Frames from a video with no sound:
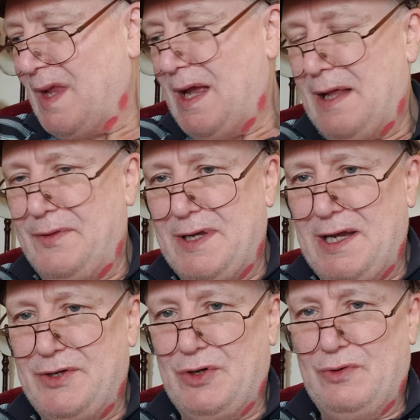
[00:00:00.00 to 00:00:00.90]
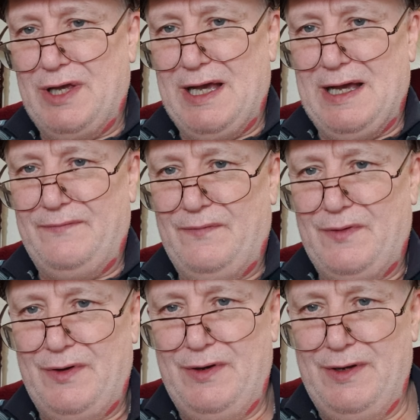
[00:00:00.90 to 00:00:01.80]
And the angel card
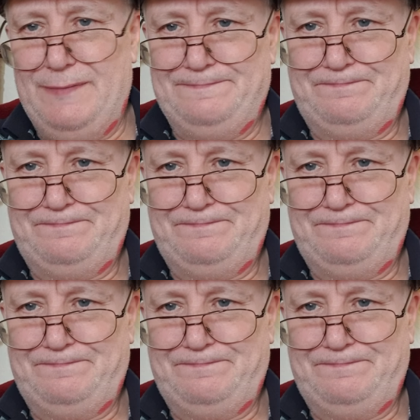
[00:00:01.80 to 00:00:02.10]
for her